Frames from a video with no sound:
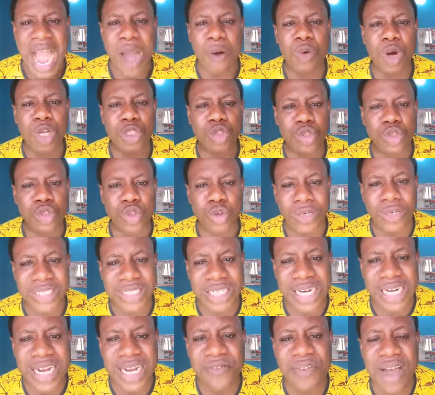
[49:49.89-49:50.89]
I want you to
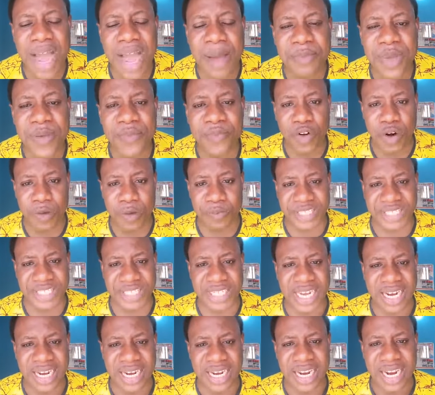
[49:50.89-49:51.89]
deliver me from
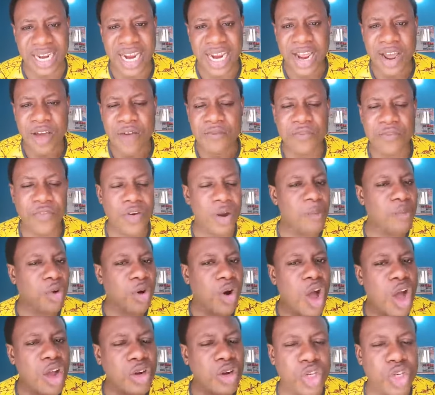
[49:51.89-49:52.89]
sin. from
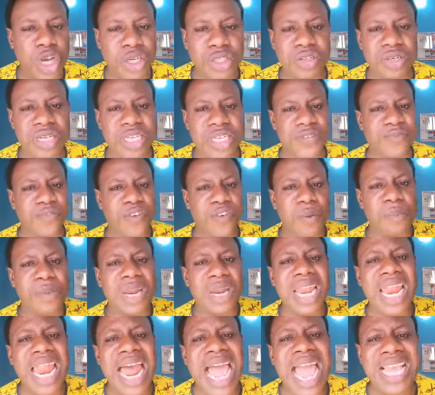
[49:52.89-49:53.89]
wrong doctrines, from
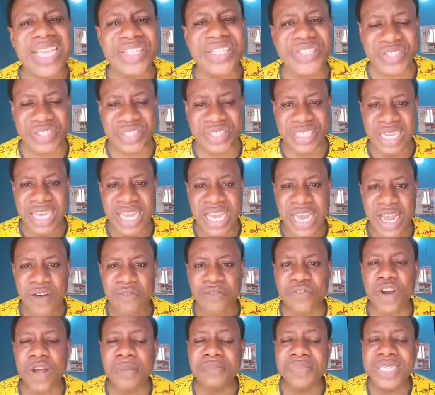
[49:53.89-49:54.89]
lies,
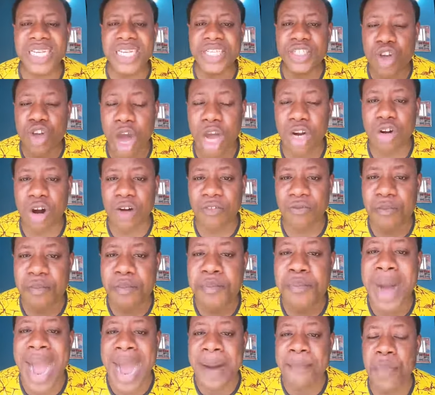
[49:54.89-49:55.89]
from this God of
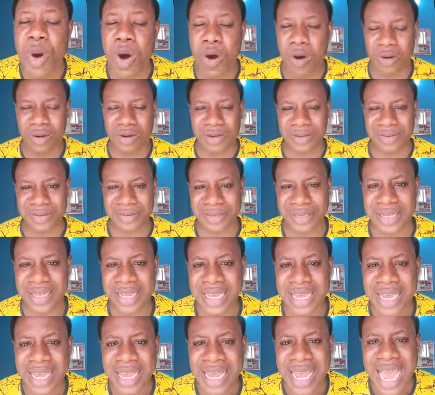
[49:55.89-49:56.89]
mammon.
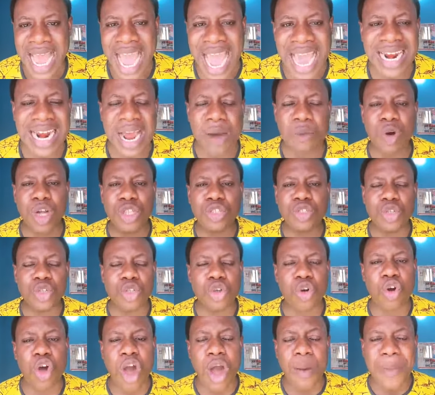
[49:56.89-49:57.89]
And I want
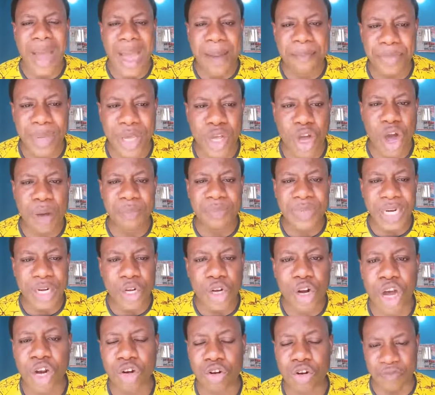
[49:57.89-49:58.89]
you to come and become
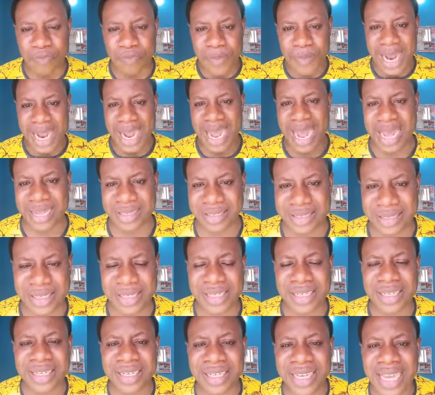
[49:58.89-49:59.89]
the Lord of my
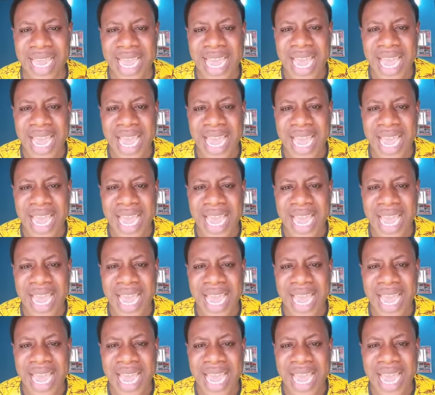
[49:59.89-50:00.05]
heart.